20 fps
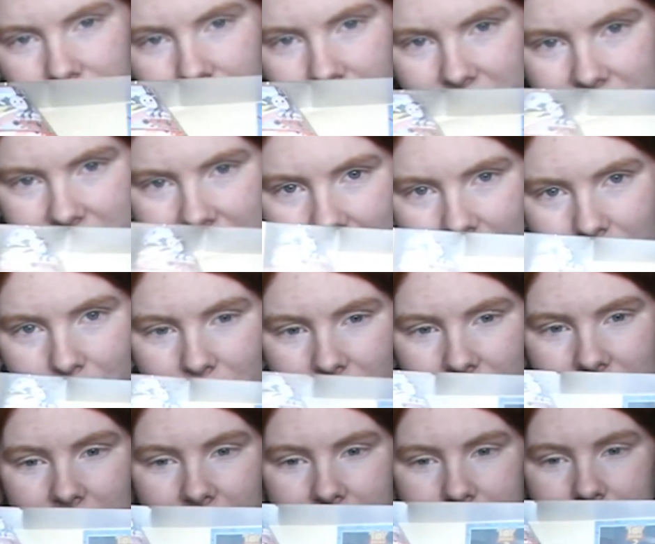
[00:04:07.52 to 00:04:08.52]
first time
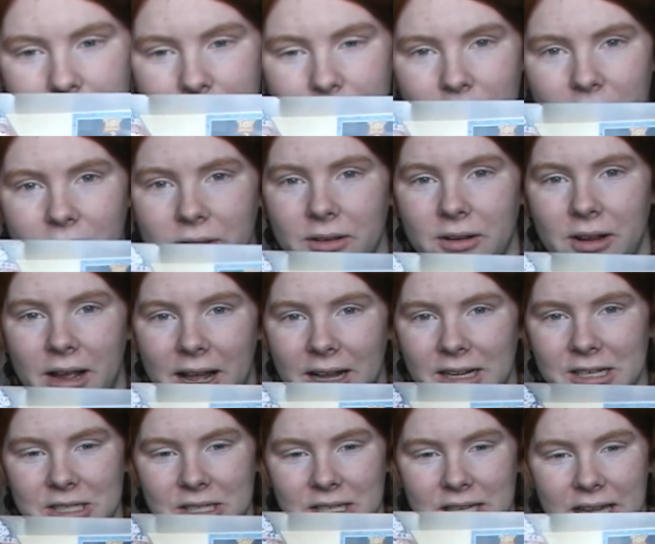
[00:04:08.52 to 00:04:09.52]
that my brother
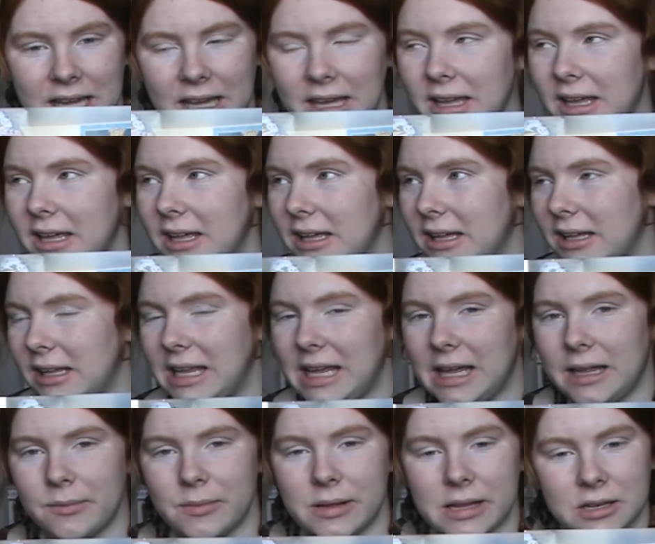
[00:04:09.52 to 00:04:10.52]
actually
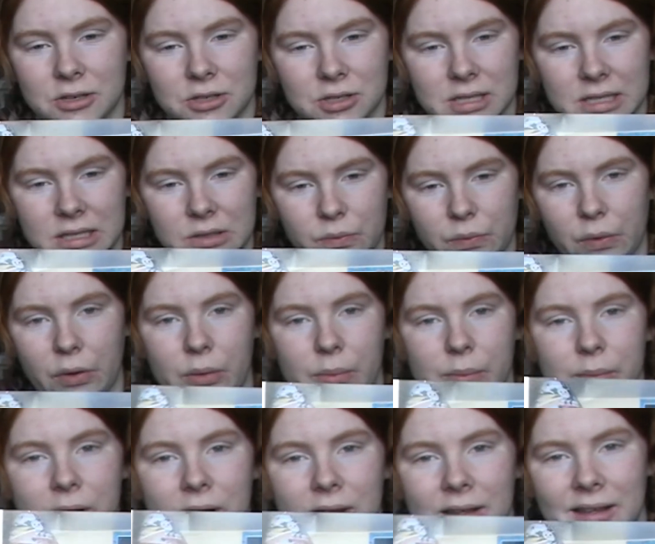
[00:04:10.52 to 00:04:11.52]
came into this
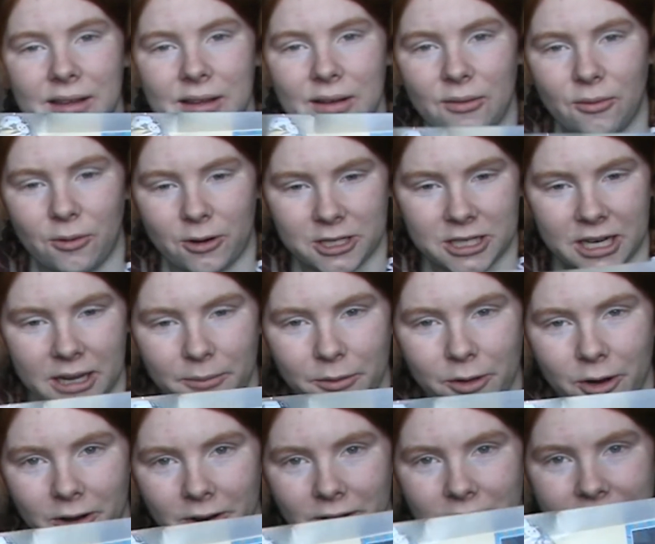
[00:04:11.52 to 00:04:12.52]
room, which I am
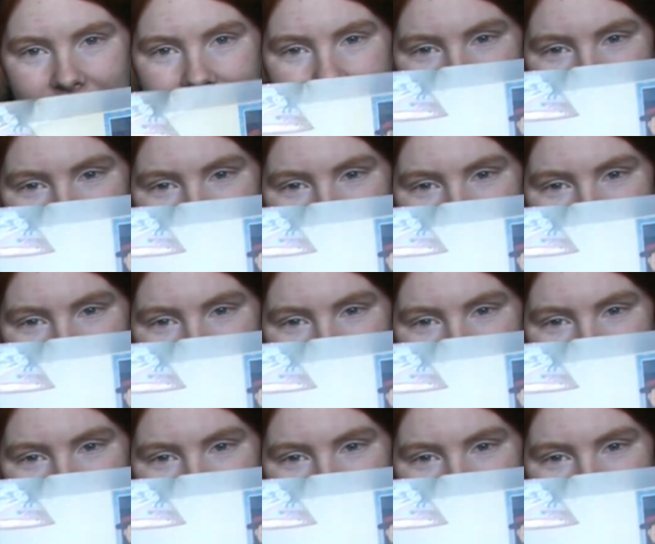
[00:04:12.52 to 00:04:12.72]
currently